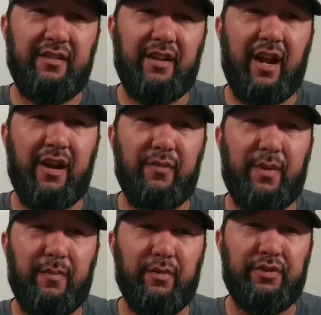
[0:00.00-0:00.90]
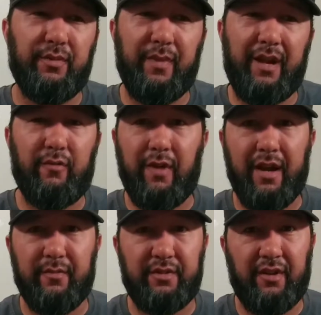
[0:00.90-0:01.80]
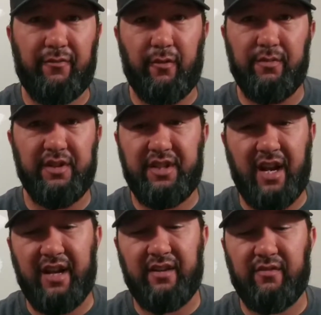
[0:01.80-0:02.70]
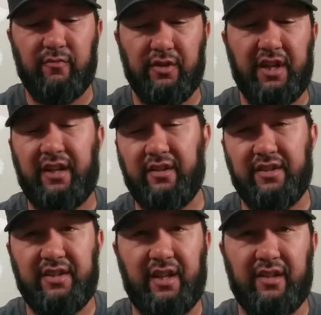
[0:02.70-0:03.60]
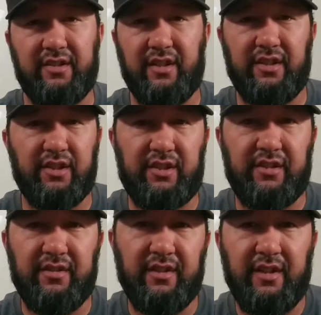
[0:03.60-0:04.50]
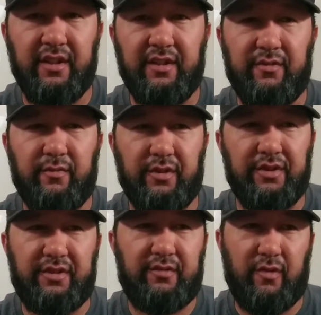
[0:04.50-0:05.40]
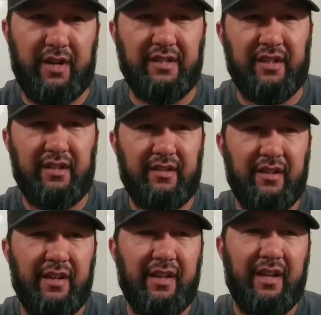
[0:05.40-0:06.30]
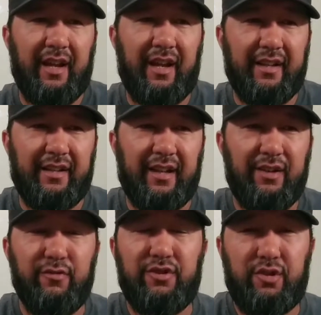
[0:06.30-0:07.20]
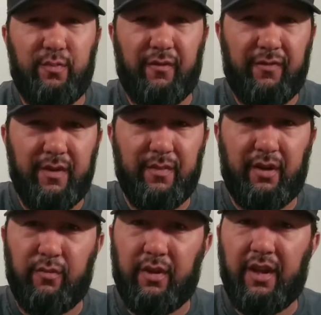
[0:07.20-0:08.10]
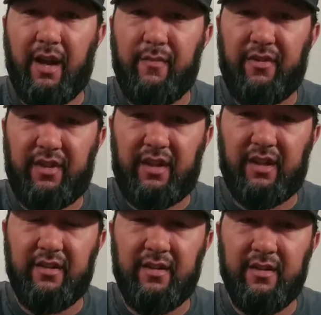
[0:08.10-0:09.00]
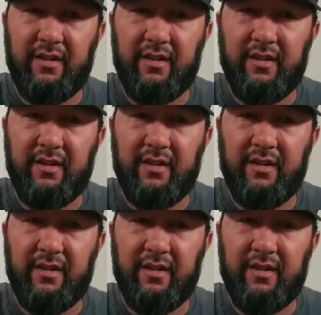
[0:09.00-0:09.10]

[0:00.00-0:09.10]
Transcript: hired people to make random stuff for them, design ridiculous things that just was crazy. And it was super fun, but it really got me thinking,